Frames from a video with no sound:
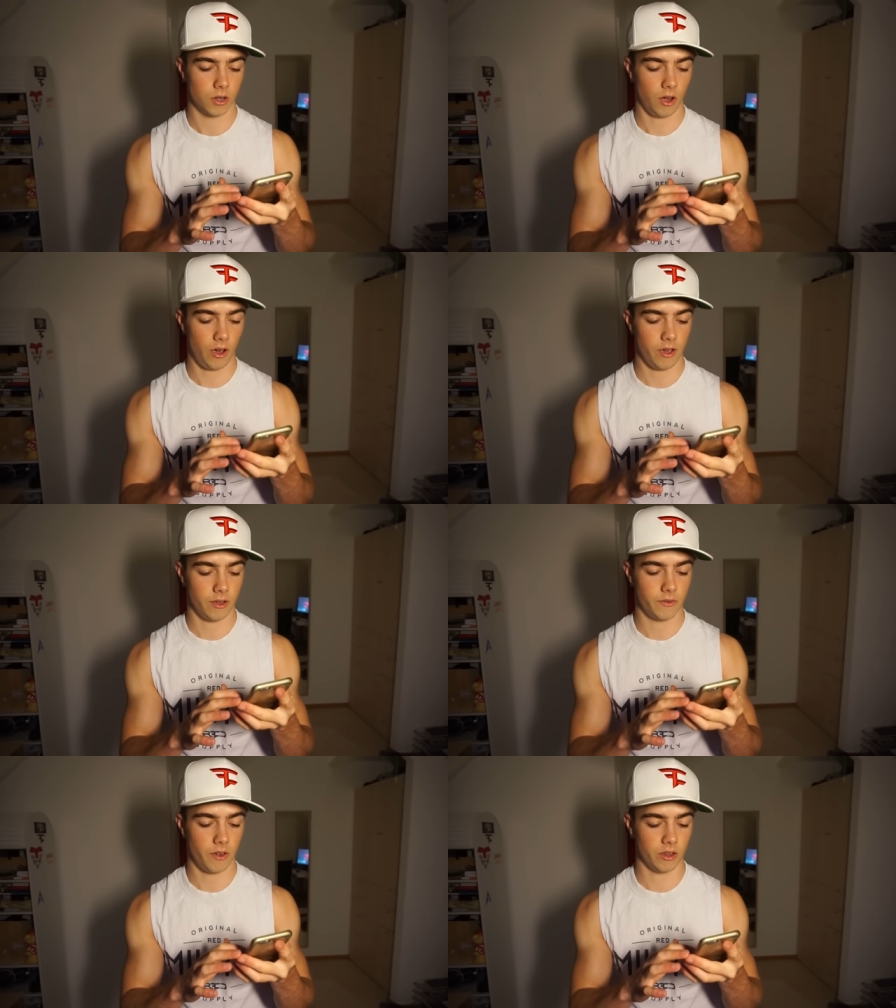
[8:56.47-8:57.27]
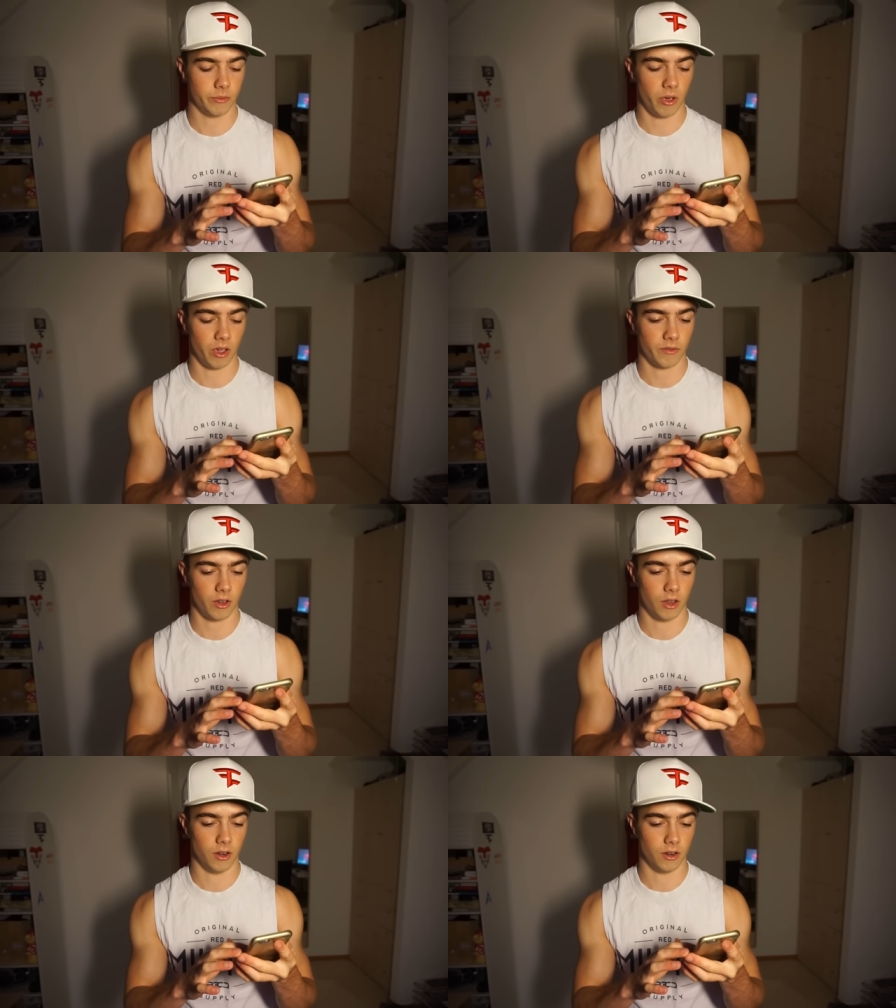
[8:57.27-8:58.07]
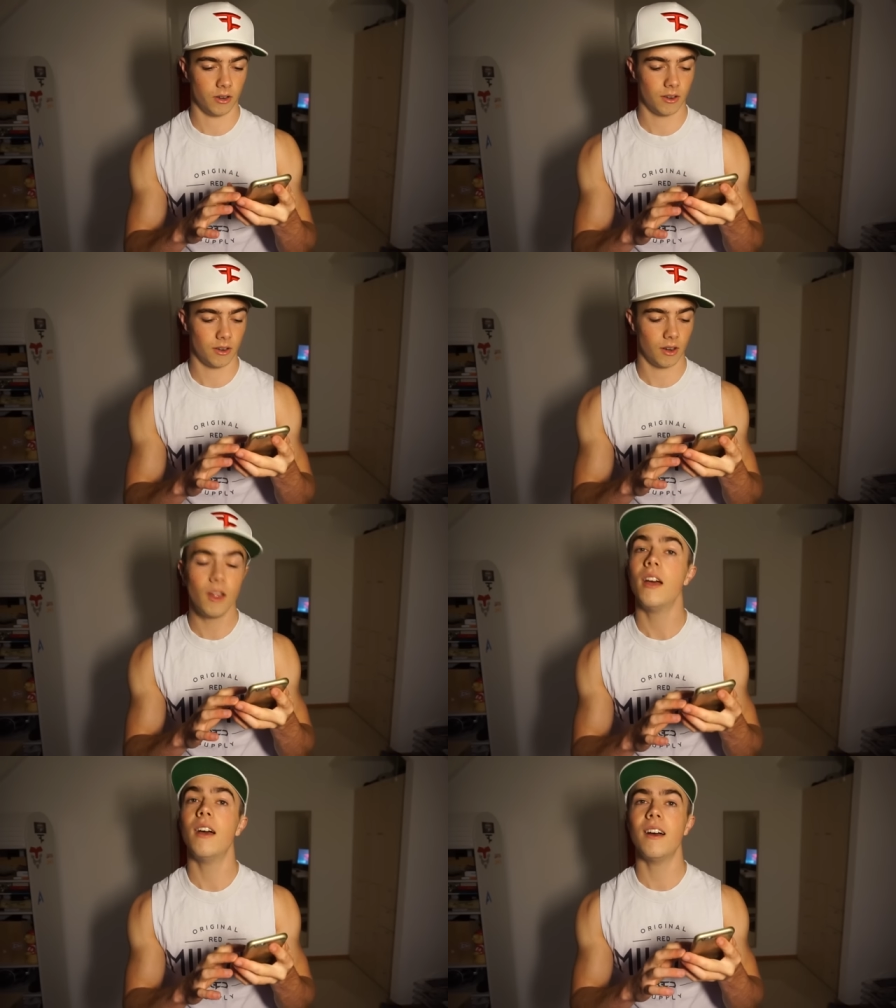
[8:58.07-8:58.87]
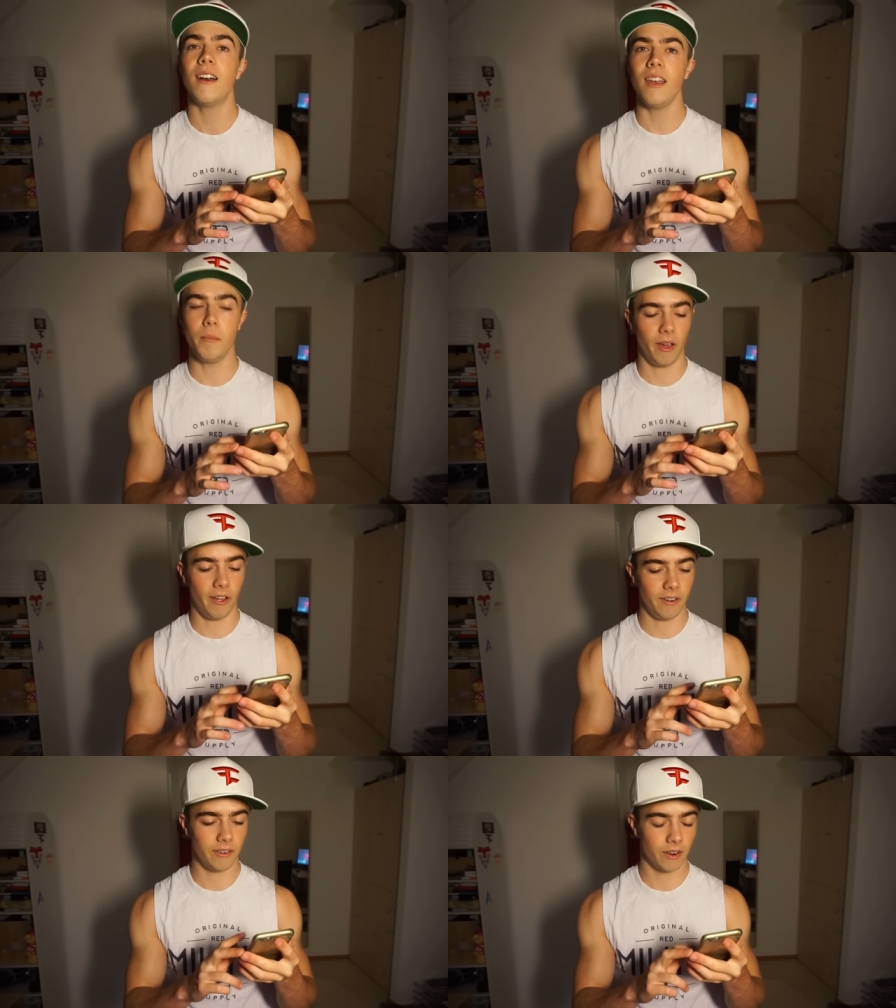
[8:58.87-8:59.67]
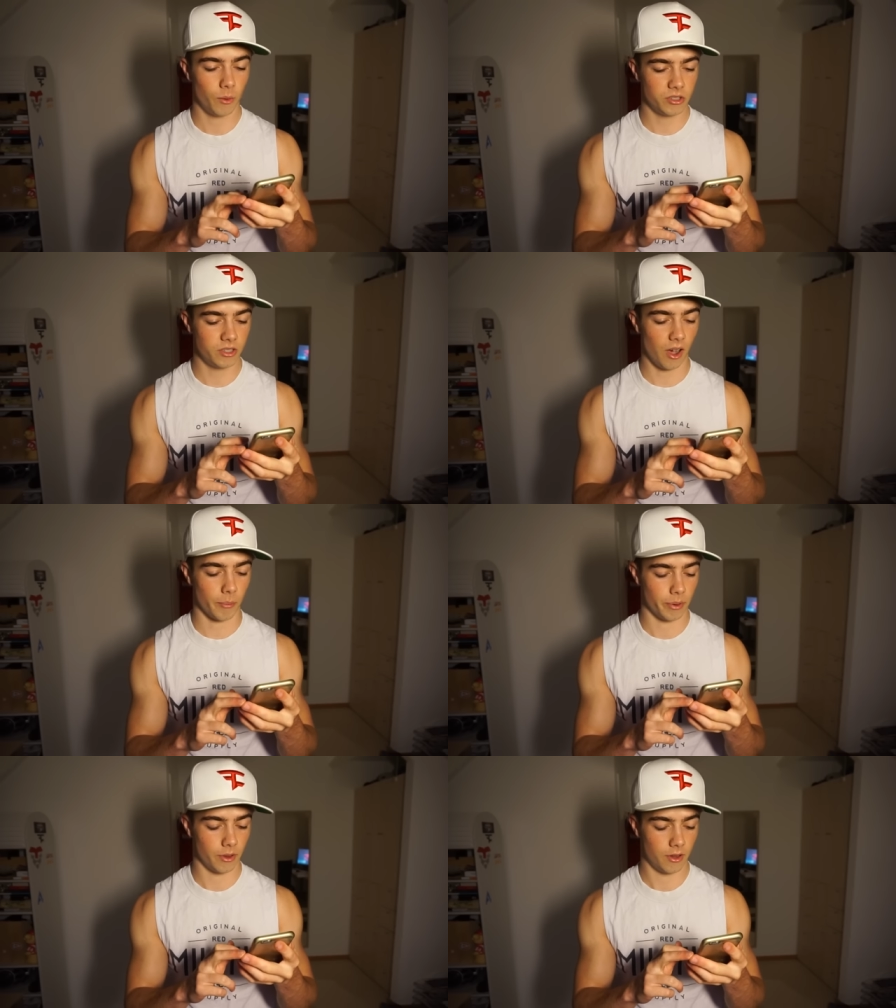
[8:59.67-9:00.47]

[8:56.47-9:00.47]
Hi, FaZe Big Fan. Hey Ben, what's up?